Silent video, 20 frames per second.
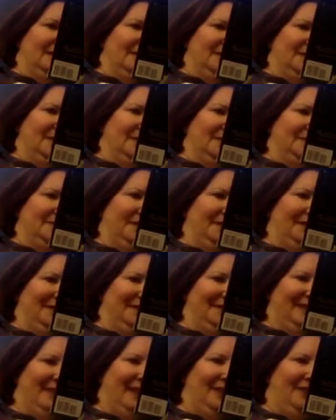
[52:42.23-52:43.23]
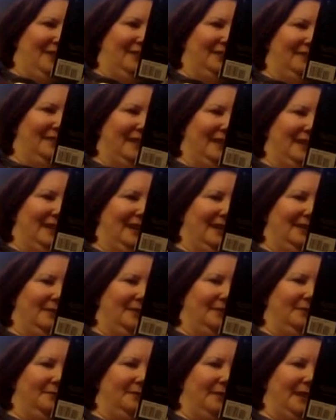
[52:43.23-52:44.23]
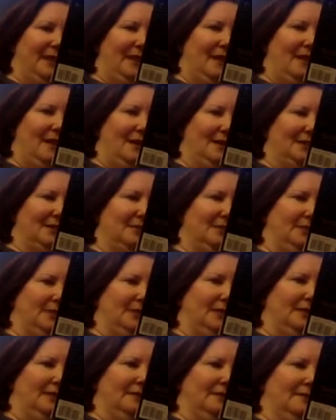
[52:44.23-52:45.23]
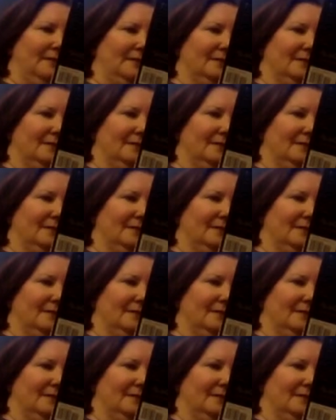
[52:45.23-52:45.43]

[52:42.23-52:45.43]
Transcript: but it felt as heavy as that kind of money ought to be.